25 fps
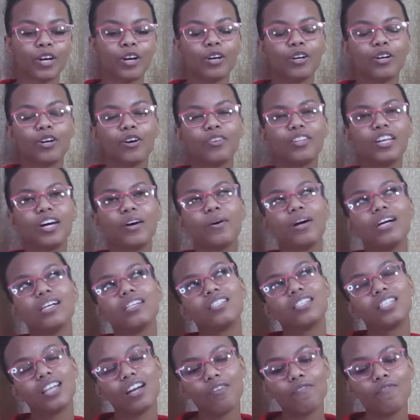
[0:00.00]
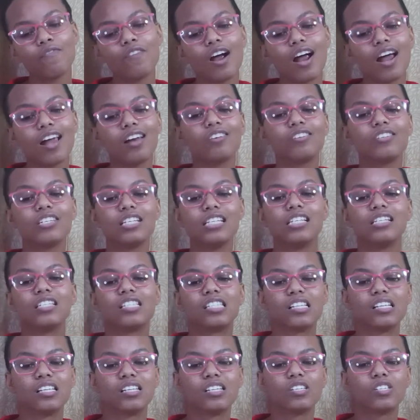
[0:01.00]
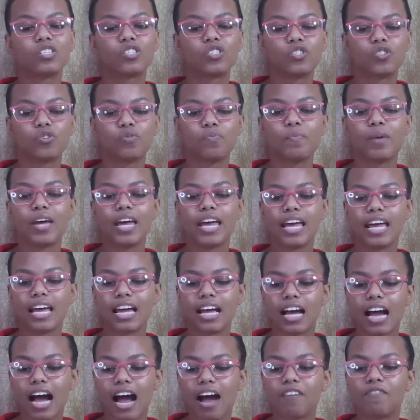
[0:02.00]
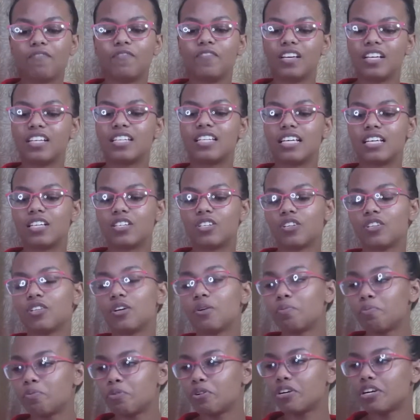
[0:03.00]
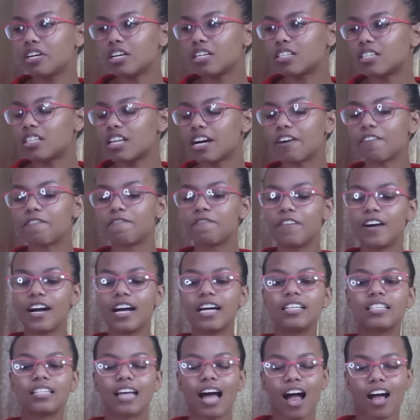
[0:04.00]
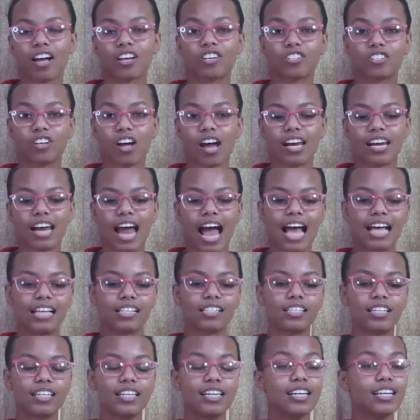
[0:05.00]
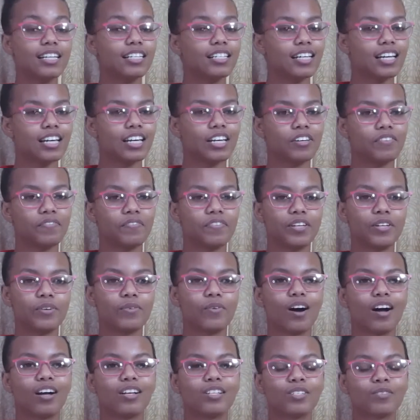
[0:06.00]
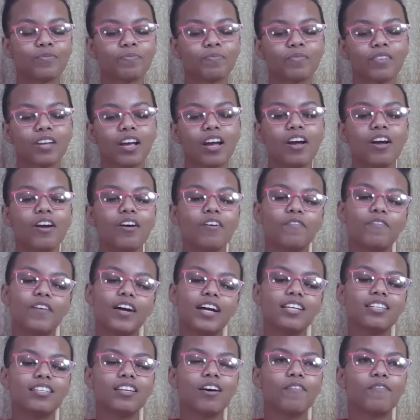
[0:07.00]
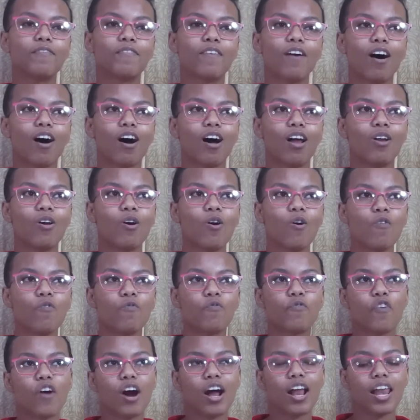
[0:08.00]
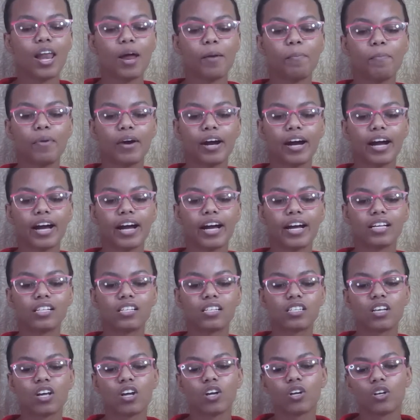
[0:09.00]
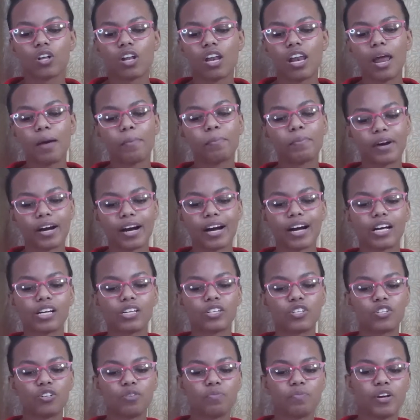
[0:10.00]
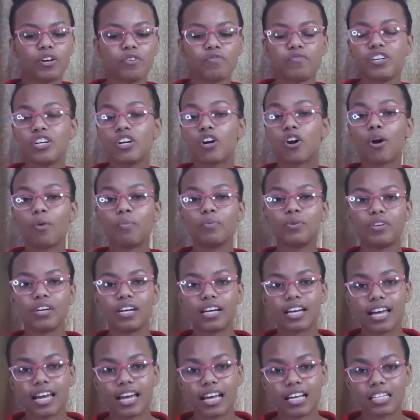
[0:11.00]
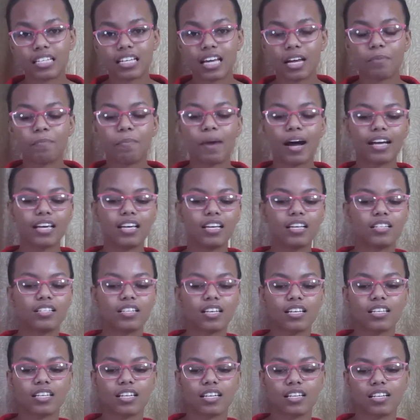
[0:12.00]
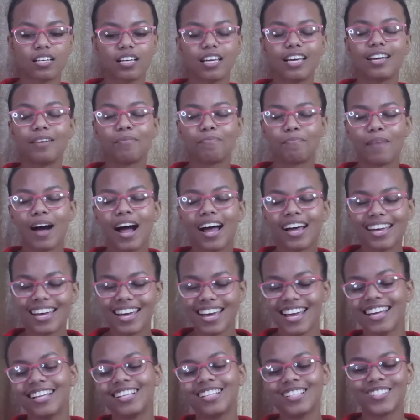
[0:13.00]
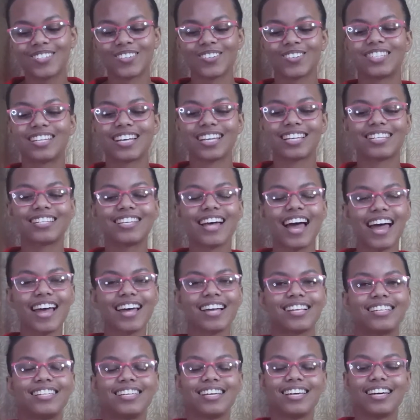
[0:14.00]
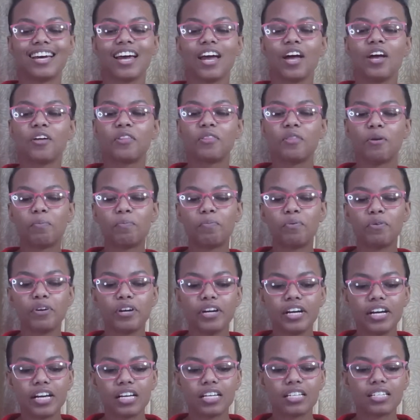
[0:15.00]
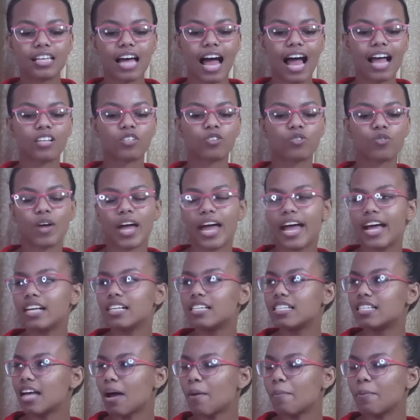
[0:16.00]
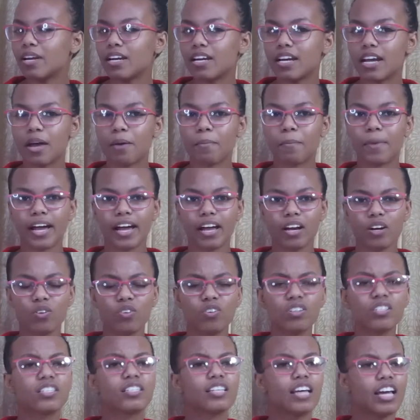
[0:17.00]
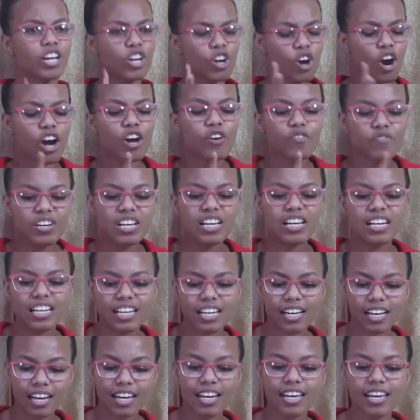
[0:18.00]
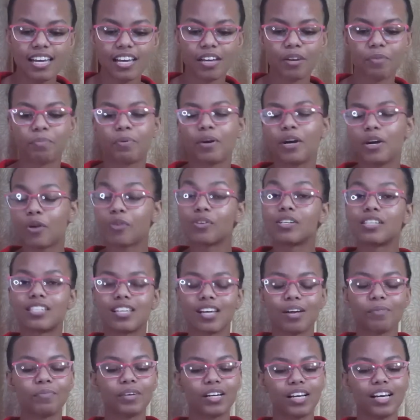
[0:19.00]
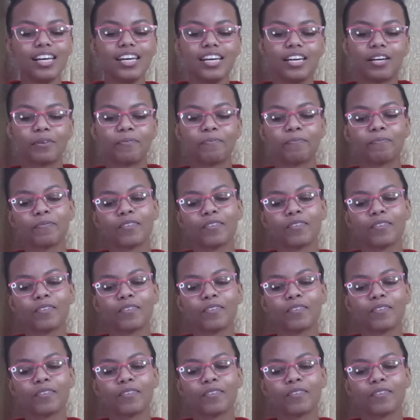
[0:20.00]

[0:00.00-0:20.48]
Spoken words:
Now, there are several reasons to make a visit to the priest their first action as healed individuals. First of all, for lepers to be recommunicated back into society, the priest had to examine them, you know, say you are really clean, pronounce them clean.